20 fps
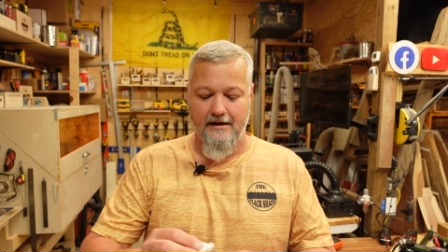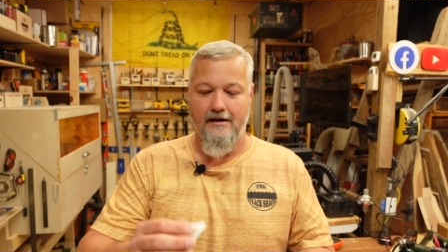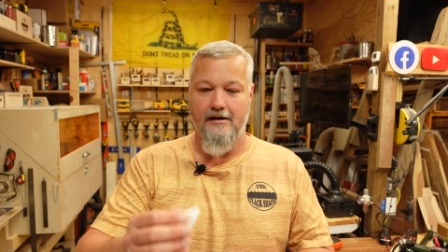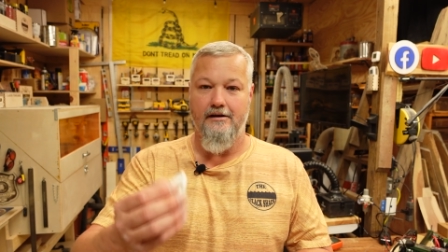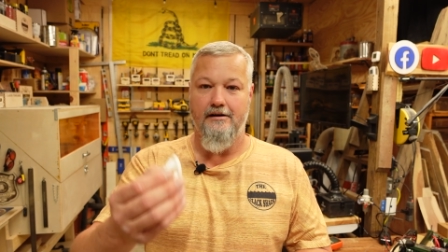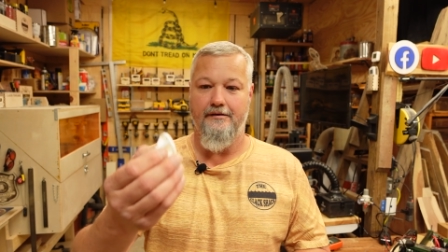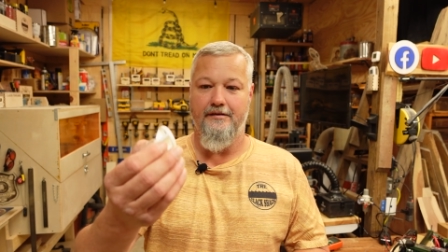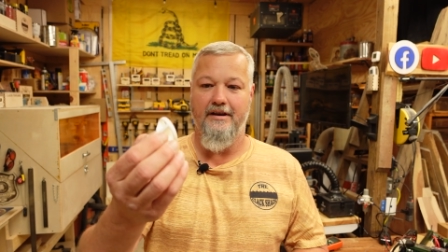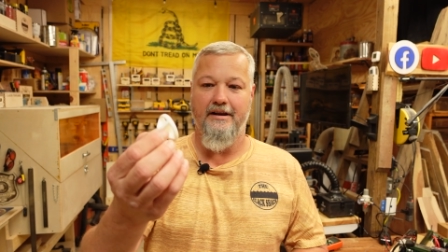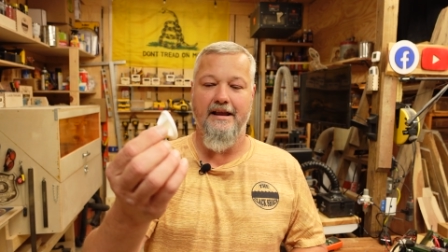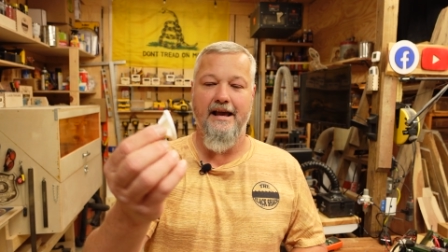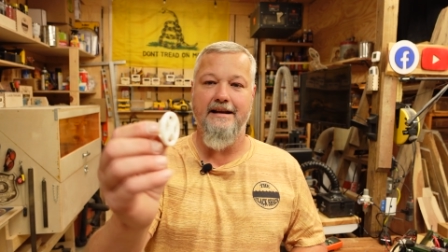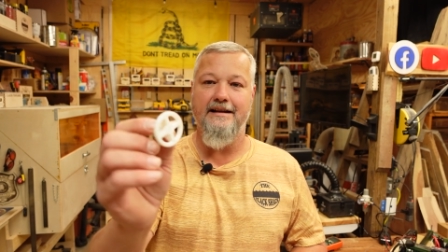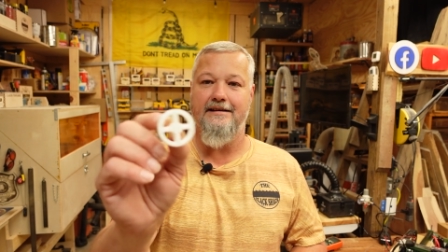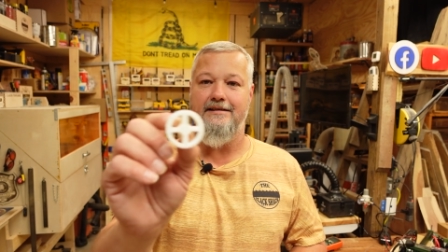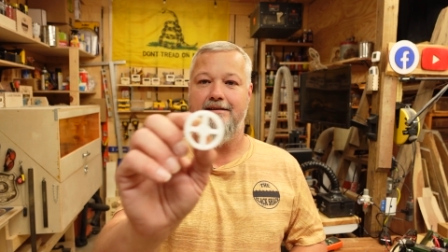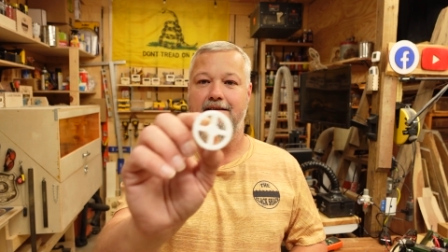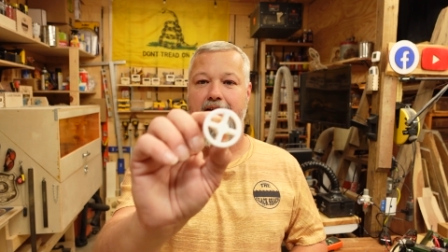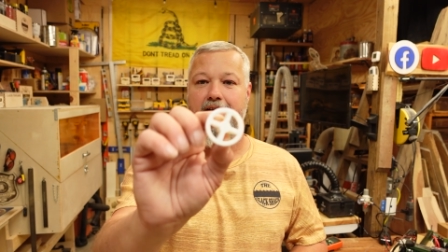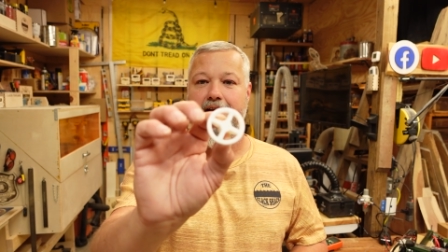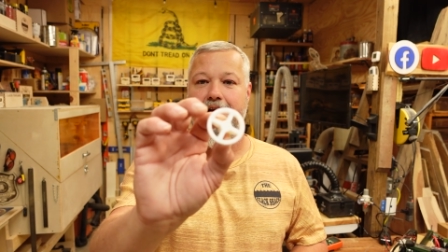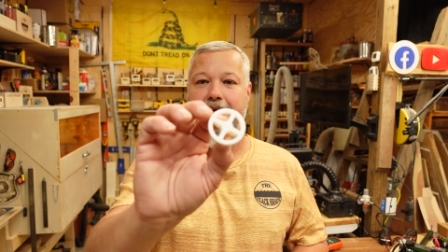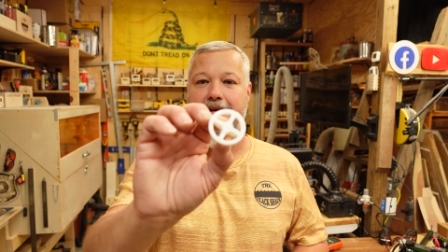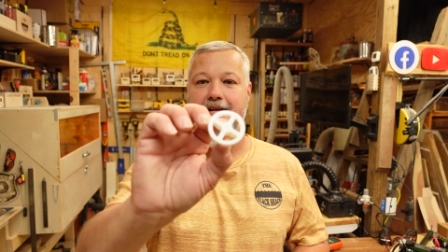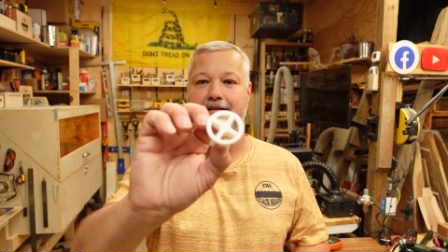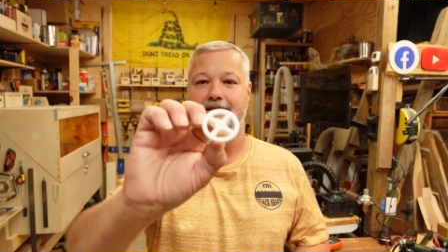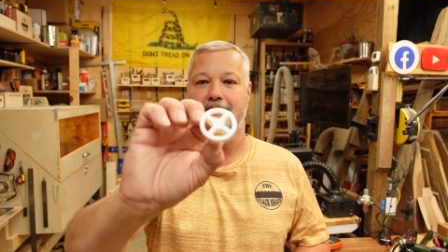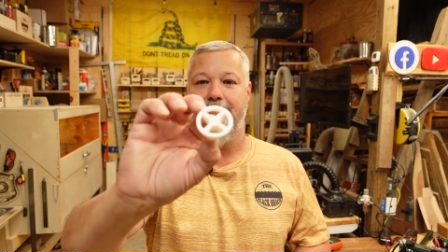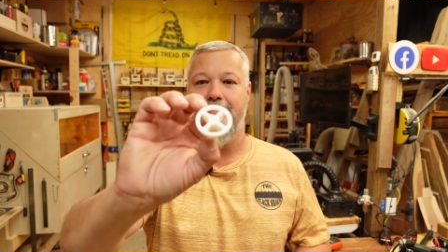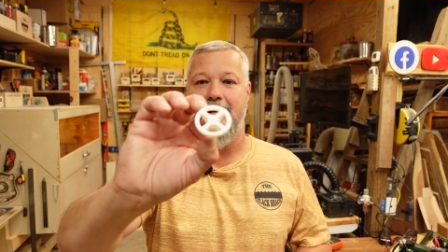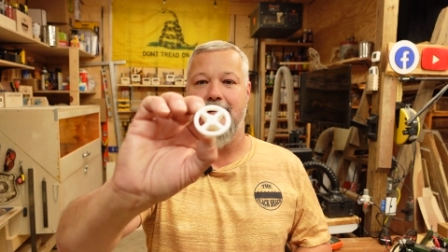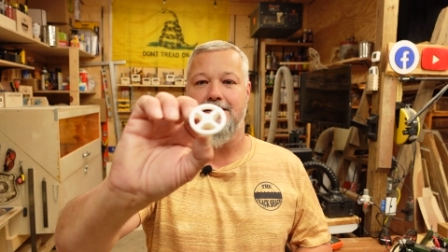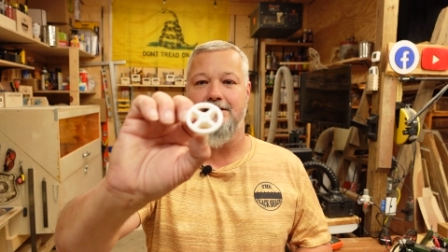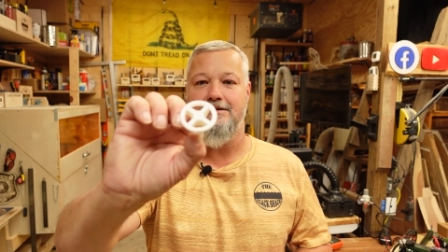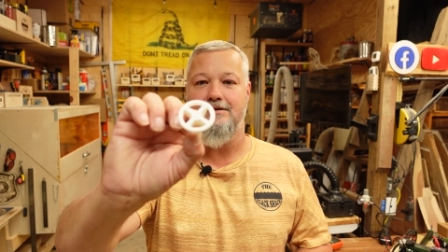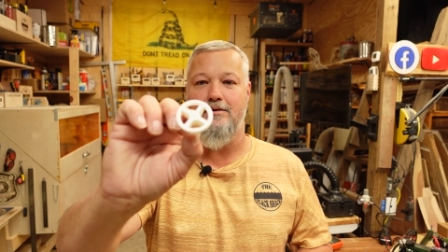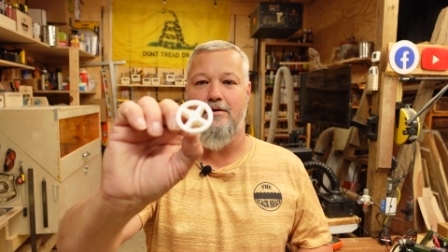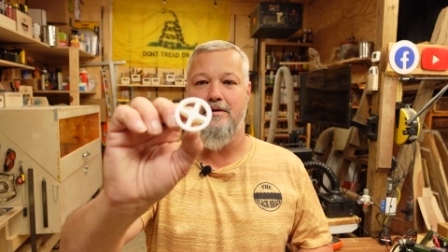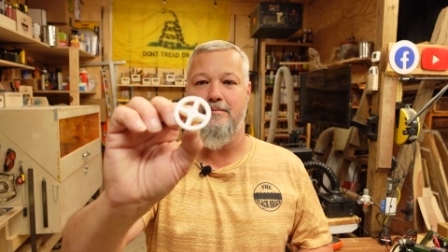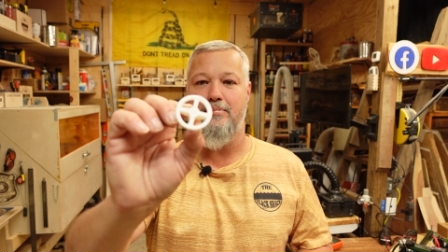Uh, the latest thing is I've
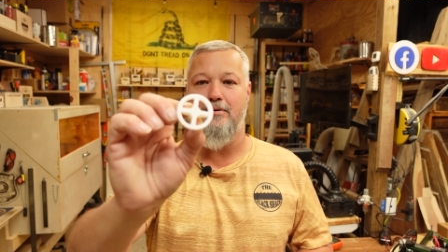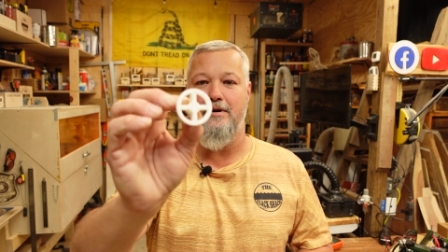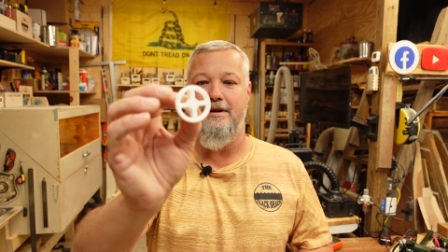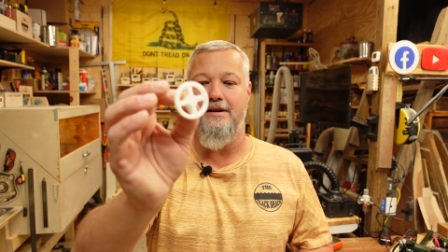actually started